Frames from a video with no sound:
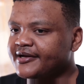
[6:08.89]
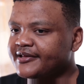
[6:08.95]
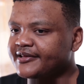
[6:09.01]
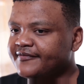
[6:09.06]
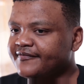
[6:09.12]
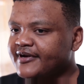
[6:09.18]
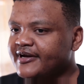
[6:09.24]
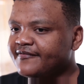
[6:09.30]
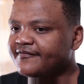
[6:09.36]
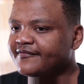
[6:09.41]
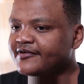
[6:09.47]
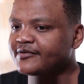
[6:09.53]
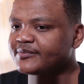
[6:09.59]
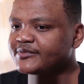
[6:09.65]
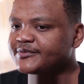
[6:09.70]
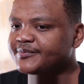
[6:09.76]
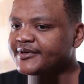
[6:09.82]
The 5
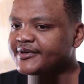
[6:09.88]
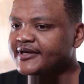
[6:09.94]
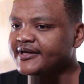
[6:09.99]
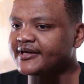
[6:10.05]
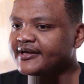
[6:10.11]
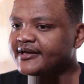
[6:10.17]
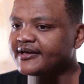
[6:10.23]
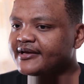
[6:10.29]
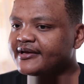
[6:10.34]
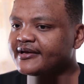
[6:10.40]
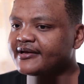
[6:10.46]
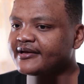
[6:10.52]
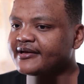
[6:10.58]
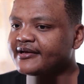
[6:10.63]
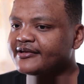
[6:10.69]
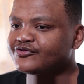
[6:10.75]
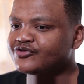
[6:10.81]
films being
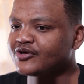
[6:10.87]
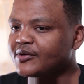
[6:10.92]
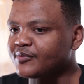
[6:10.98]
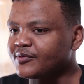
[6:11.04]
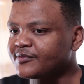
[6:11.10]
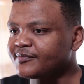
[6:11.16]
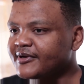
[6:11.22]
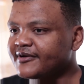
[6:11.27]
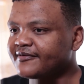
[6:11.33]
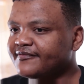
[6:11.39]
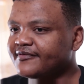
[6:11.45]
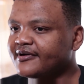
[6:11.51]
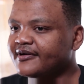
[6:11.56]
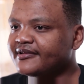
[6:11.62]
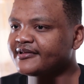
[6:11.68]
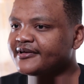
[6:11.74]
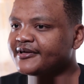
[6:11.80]
Trouble with My
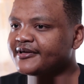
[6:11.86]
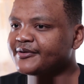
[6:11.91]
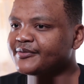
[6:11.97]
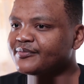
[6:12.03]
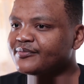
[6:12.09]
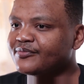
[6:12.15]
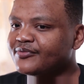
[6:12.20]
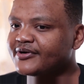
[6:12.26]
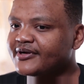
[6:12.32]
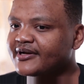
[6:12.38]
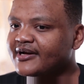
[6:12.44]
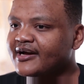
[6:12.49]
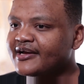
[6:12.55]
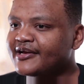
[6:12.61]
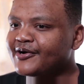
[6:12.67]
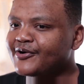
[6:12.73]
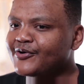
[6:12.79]
Father, Bring
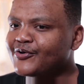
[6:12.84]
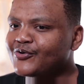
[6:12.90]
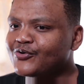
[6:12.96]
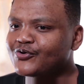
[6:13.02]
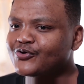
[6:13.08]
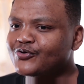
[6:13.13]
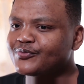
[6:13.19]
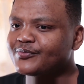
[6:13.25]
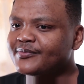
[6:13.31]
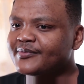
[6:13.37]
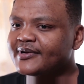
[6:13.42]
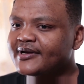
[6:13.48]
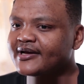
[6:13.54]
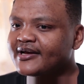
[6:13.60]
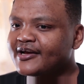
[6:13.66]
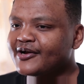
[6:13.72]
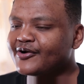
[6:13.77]
Aya Home,
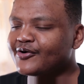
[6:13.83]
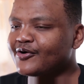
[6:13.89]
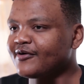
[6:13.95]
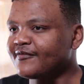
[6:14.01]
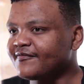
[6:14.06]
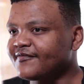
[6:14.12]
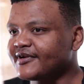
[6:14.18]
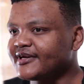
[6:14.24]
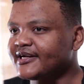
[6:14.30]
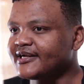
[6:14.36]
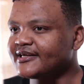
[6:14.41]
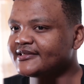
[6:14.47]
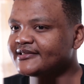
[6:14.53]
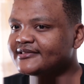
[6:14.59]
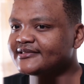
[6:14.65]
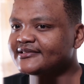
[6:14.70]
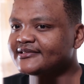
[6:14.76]

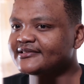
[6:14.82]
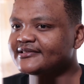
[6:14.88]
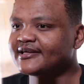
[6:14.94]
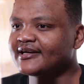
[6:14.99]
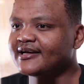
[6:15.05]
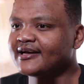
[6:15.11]
Confidence,